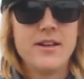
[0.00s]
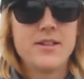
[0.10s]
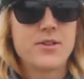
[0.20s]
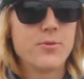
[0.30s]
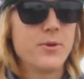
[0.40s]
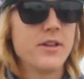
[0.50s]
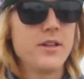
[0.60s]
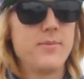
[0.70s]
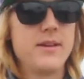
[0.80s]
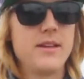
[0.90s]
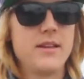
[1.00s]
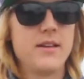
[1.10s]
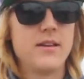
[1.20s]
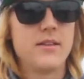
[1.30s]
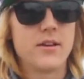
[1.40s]
is to really
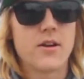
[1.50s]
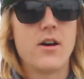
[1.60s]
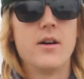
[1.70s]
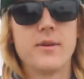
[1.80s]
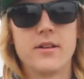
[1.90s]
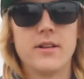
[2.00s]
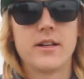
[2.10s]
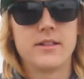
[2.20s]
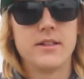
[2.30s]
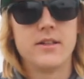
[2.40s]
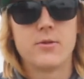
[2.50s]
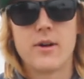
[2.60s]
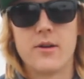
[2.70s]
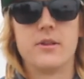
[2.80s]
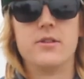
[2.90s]
be the calm and collected
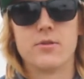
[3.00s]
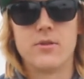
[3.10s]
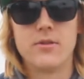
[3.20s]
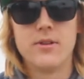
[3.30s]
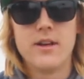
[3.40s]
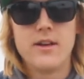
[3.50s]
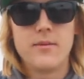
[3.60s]
crowd control.